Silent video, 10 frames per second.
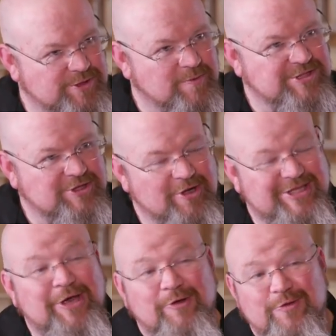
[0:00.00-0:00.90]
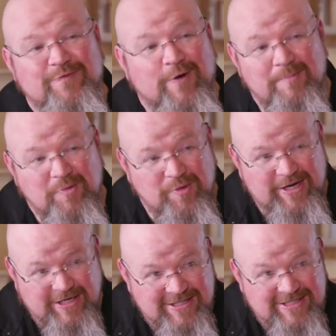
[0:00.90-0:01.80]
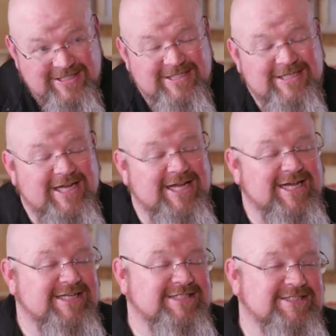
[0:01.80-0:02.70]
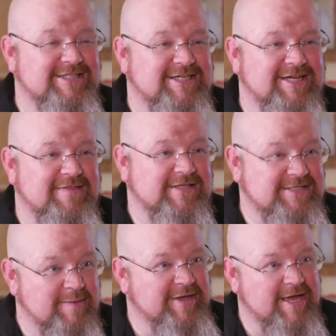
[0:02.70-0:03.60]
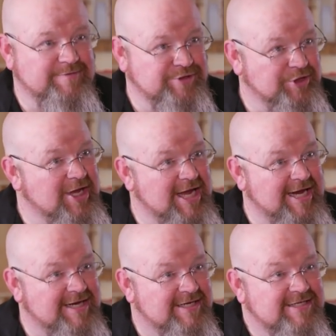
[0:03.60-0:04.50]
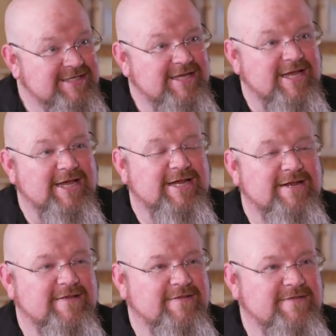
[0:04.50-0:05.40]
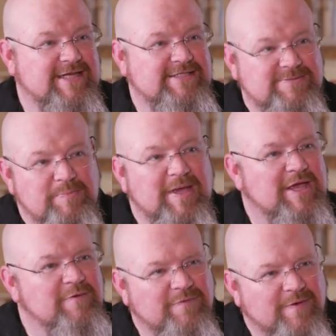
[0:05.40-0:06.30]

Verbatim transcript: first one's called Kill the Farm Boy. Yeah. And uh, that's coming out in July, right. and that's making